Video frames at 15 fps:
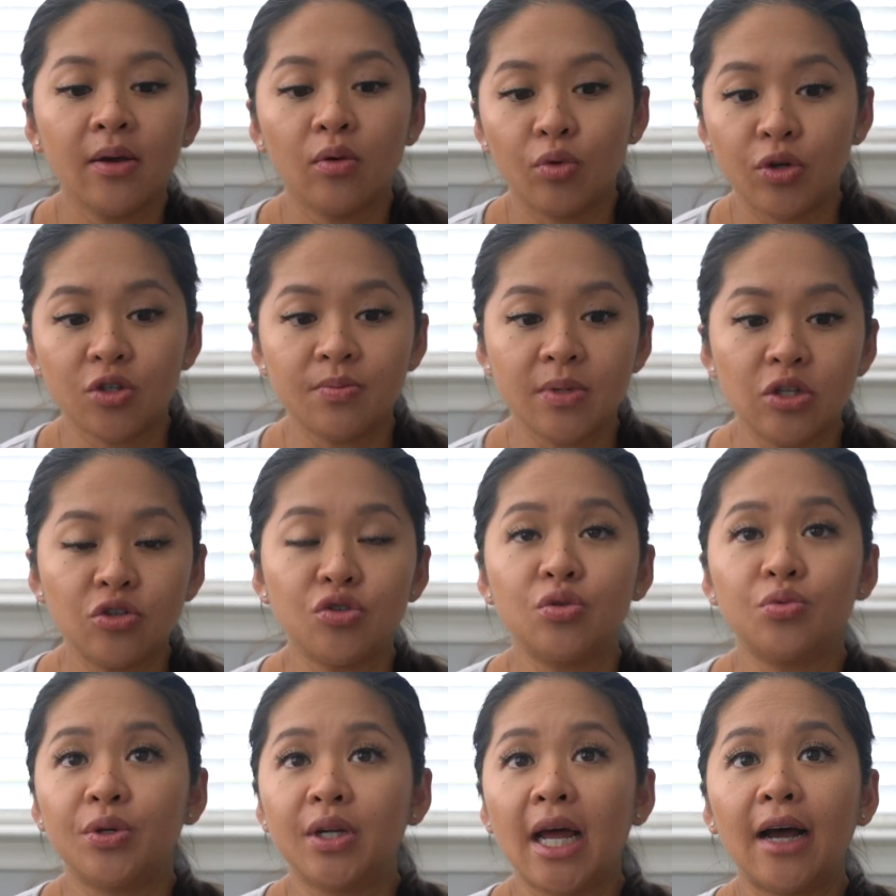which means you
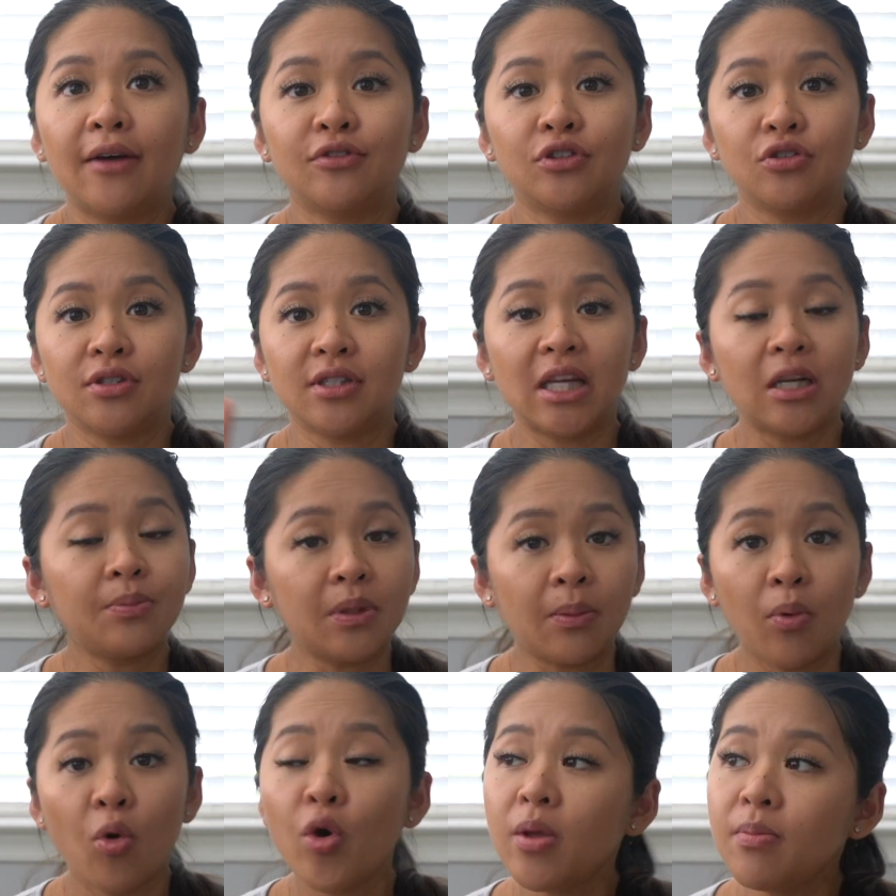would have to set up an
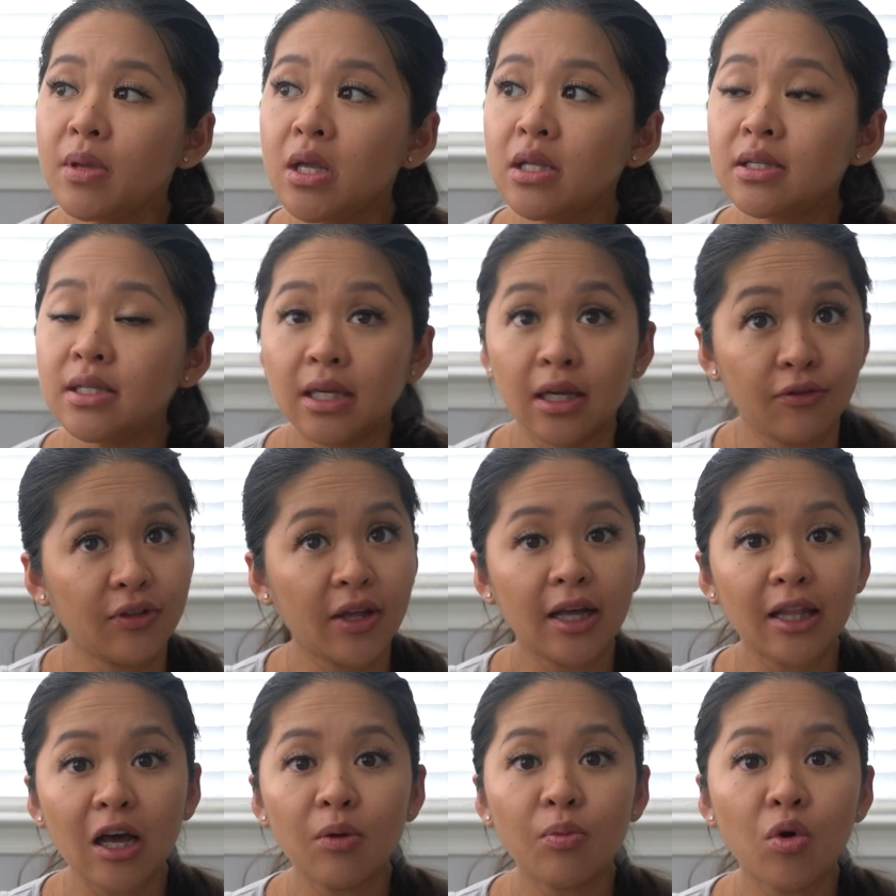appointment if they
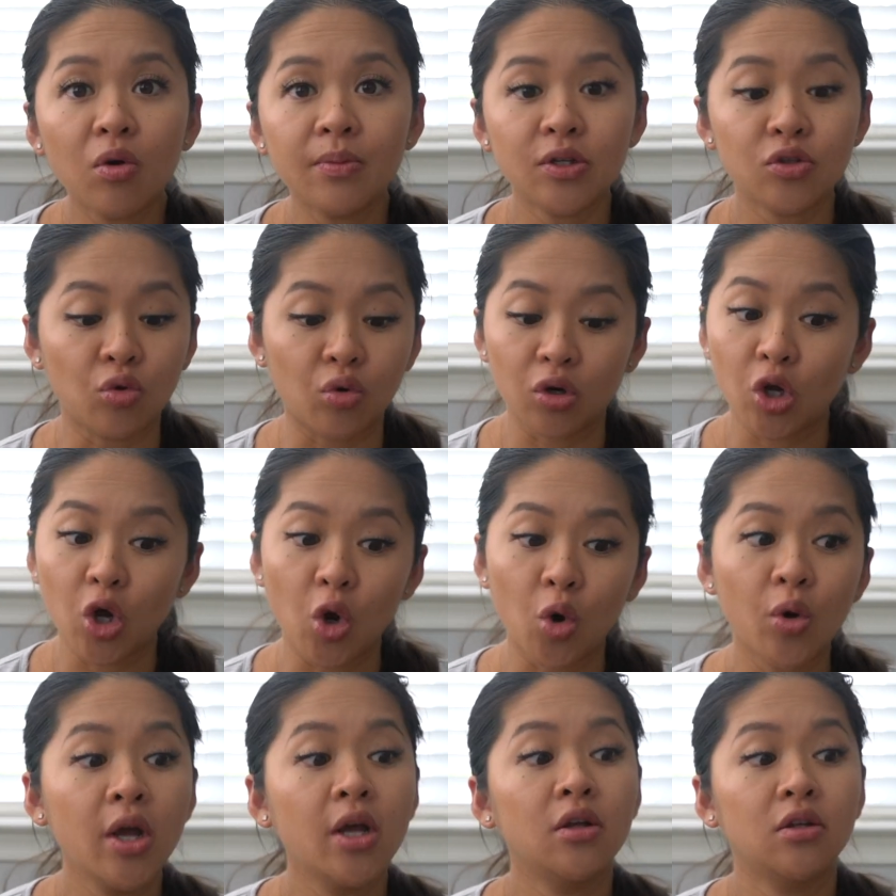allow appointments, or
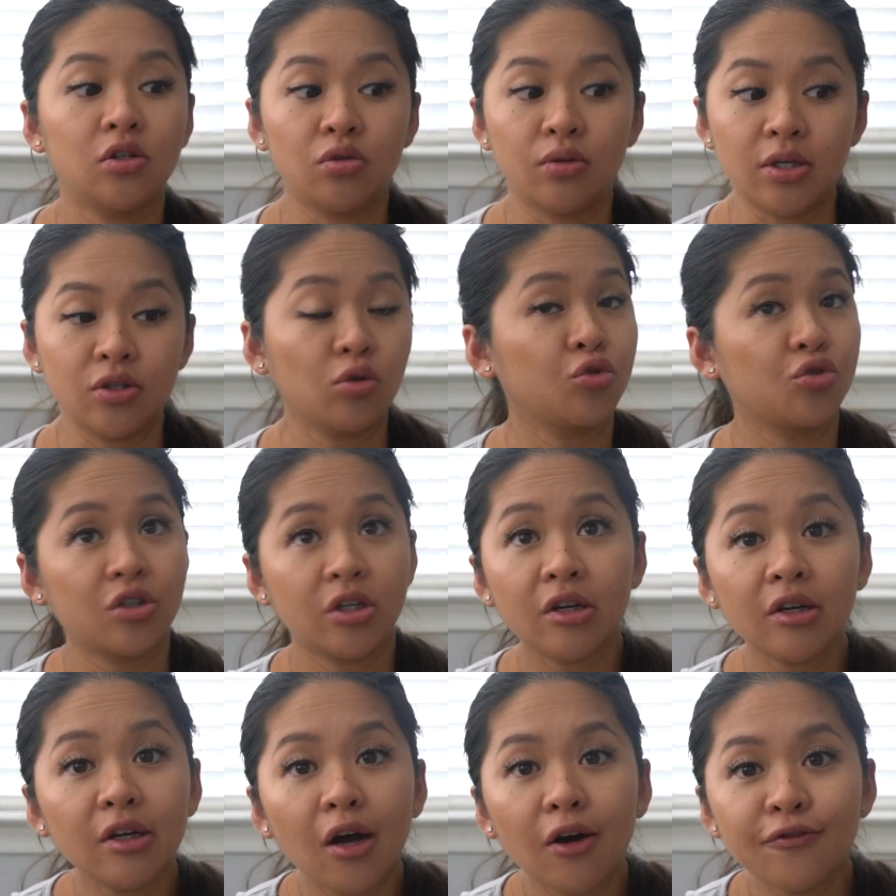go to a Social
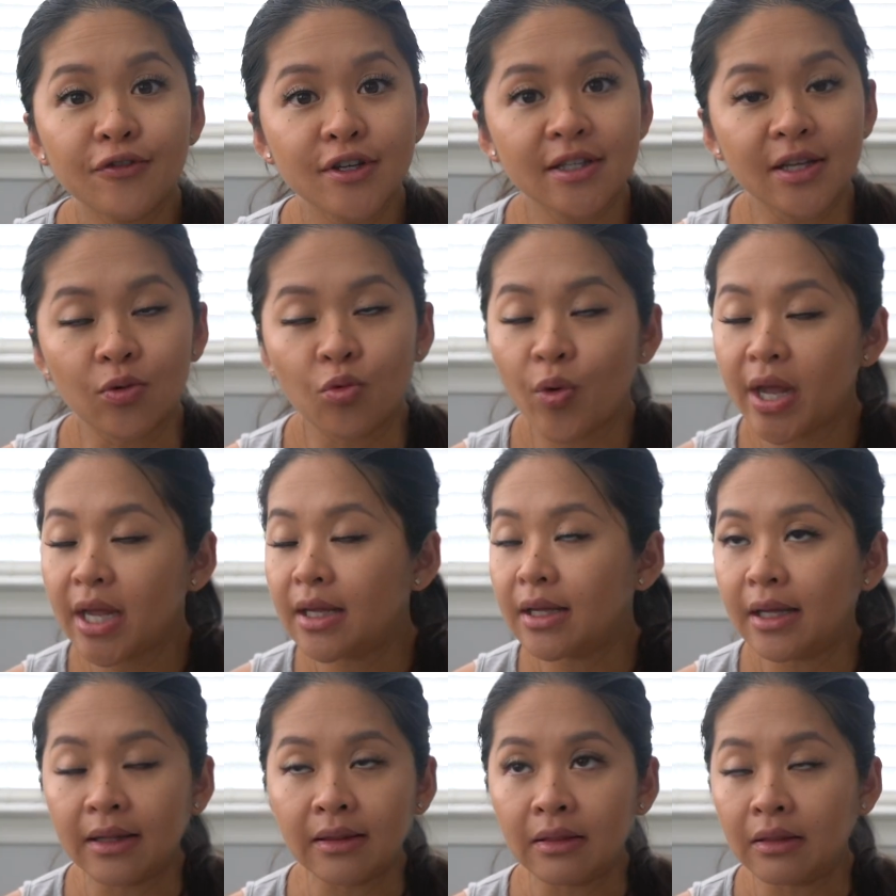Security office and wait
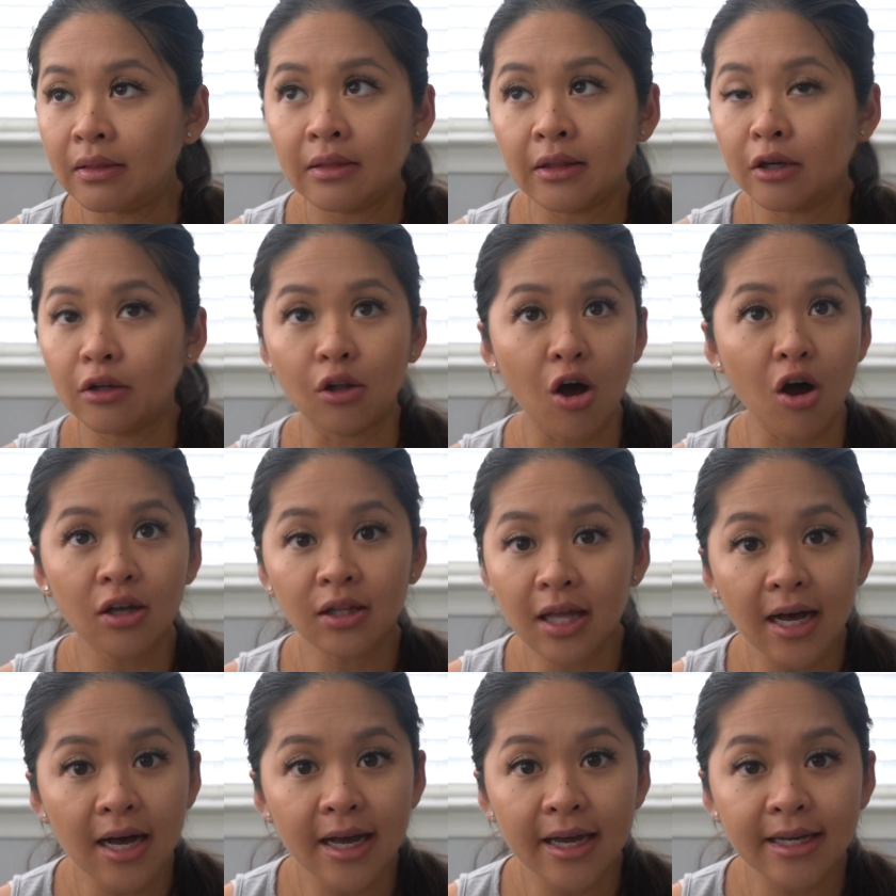in their long
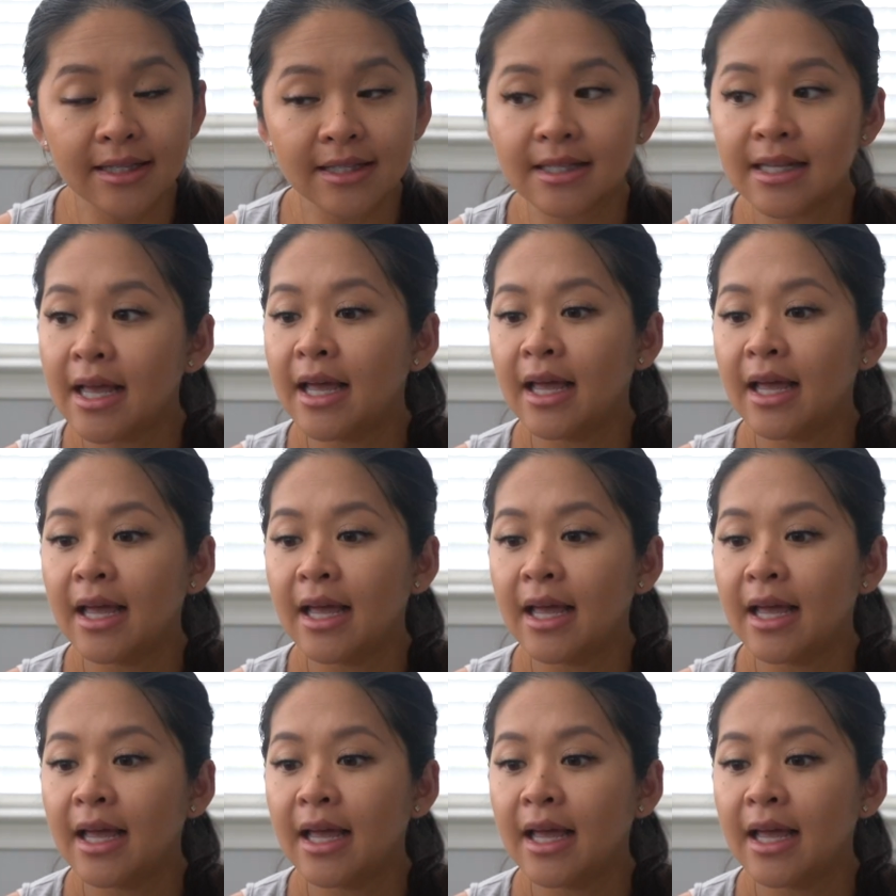lines.